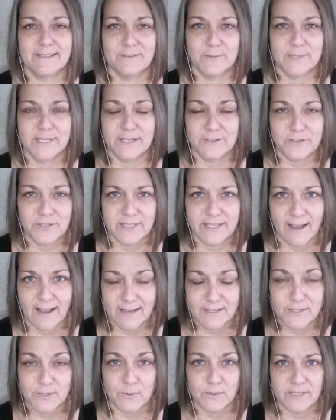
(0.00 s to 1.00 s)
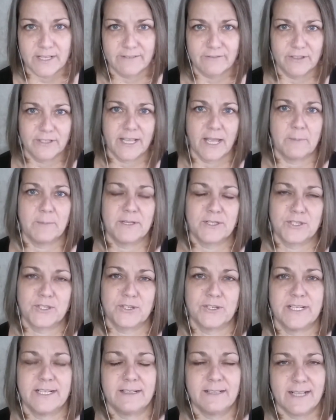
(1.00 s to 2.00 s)
It was actually a high school level
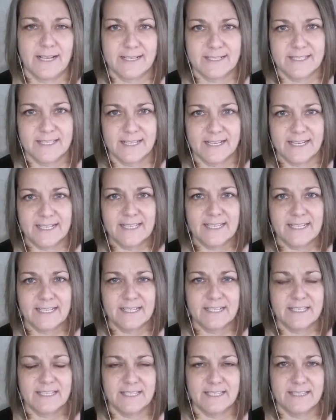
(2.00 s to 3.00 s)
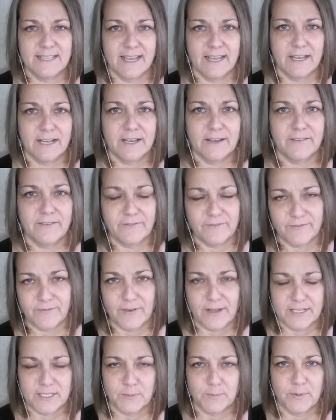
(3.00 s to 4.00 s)
chemistry class that I needed to take
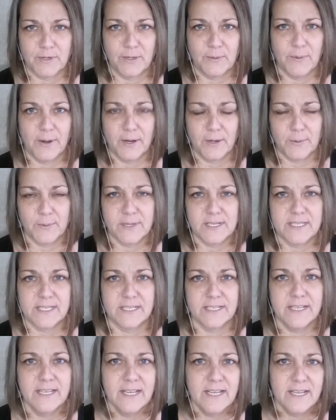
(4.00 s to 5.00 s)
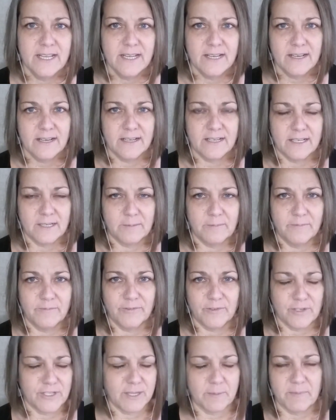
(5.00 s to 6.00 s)
as a prerequisite
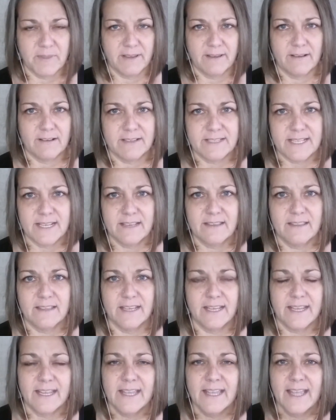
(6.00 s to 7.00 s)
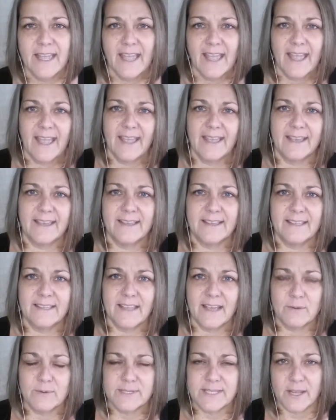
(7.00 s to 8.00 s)
for something else, I think. And
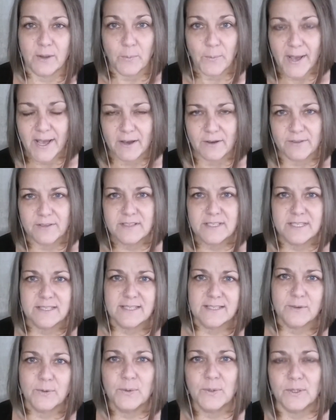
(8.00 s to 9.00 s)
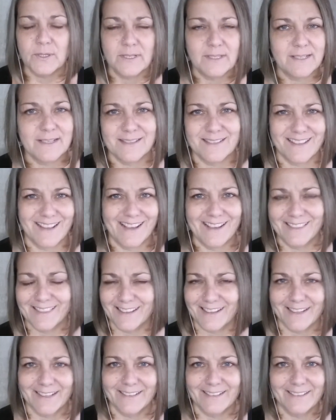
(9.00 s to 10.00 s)
I was like, wow, this is cool. Because I
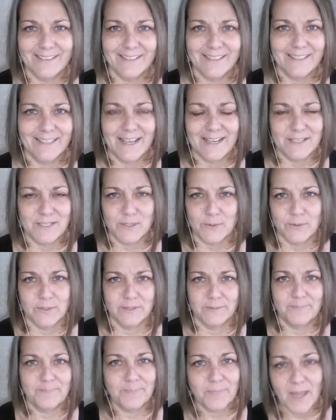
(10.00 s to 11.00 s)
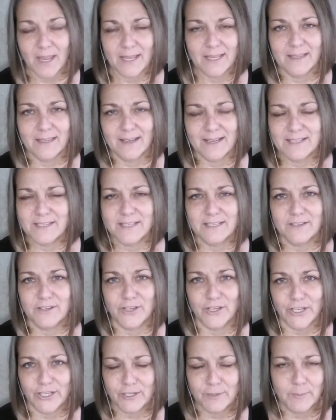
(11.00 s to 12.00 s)
thought in high school, I did
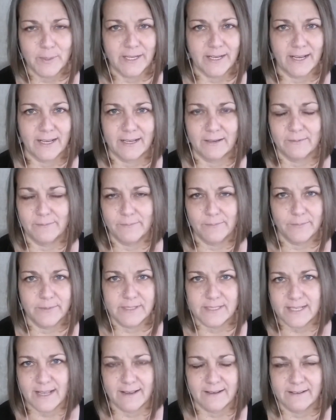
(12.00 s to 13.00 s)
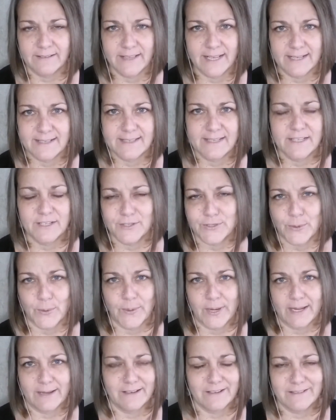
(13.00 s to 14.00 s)
good, but I was kind of lazy, so
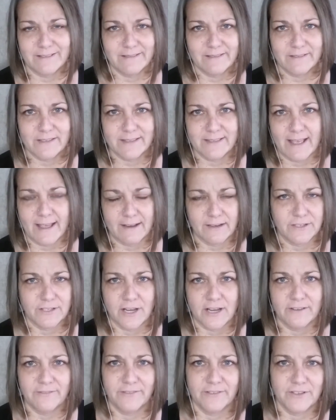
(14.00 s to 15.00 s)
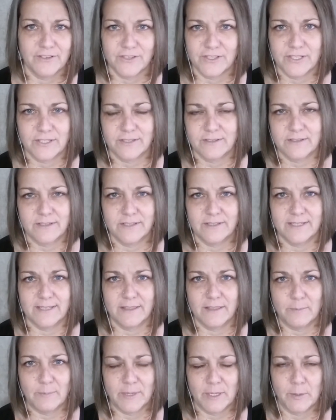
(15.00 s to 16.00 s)
I slacked off and just
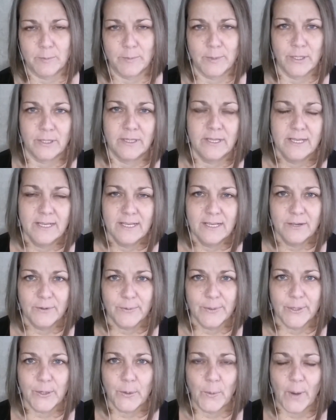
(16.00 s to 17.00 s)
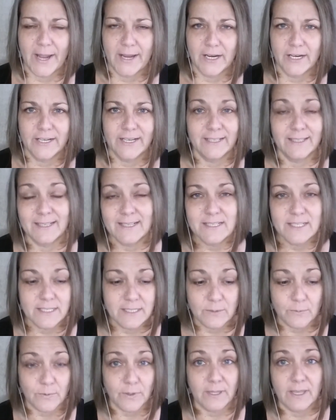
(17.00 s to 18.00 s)
did the minimal required. And I
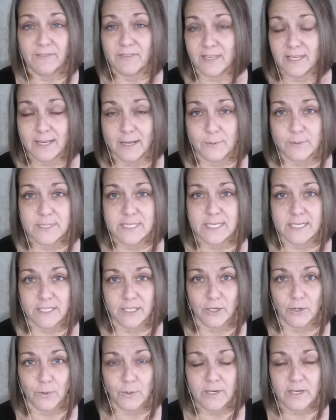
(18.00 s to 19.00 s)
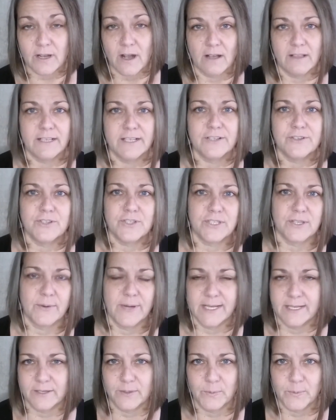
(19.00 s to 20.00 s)
didn't really think I was going to go to college, so
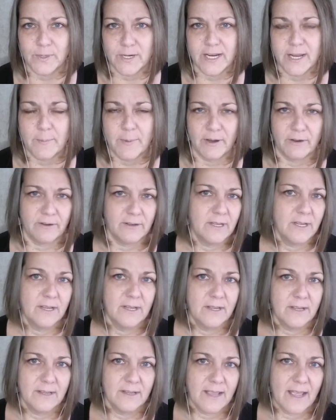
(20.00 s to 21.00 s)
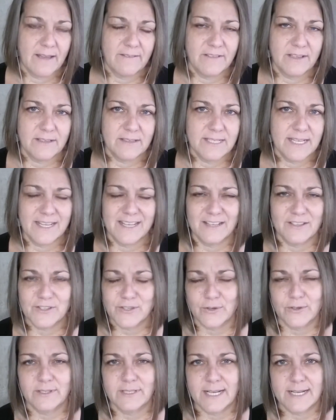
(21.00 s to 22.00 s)
I didn't worry about taking
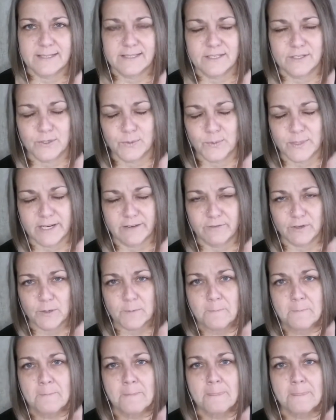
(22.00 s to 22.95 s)
certain classes or whatever.